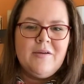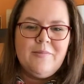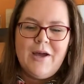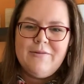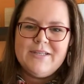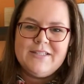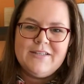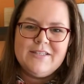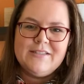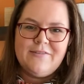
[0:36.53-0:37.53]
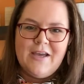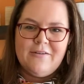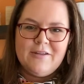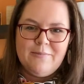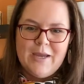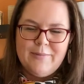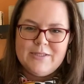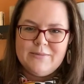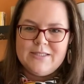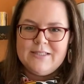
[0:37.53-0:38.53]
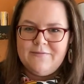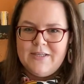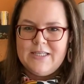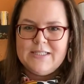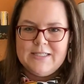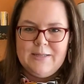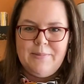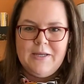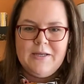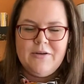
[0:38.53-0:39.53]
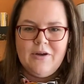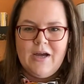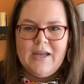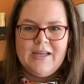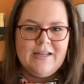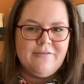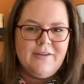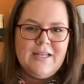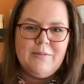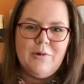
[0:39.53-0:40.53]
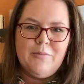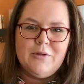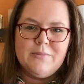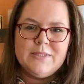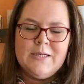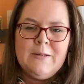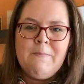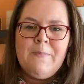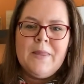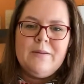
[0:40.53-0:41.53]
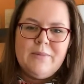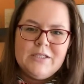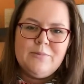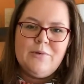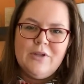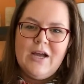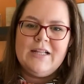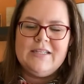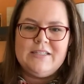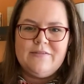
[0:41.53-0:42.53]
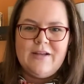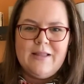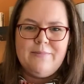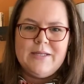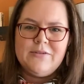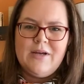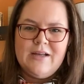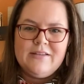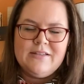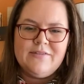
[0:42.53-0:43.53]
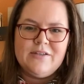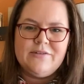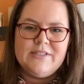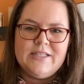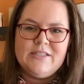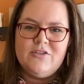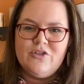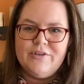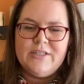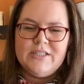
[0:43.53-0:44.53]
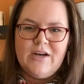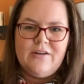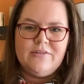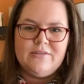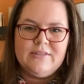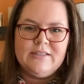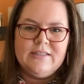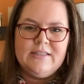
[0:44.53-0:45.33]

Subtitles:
My research has found that babies with severe sleeping, crying, and feeding problems are much more likely to develop mental health difficulties during childhood.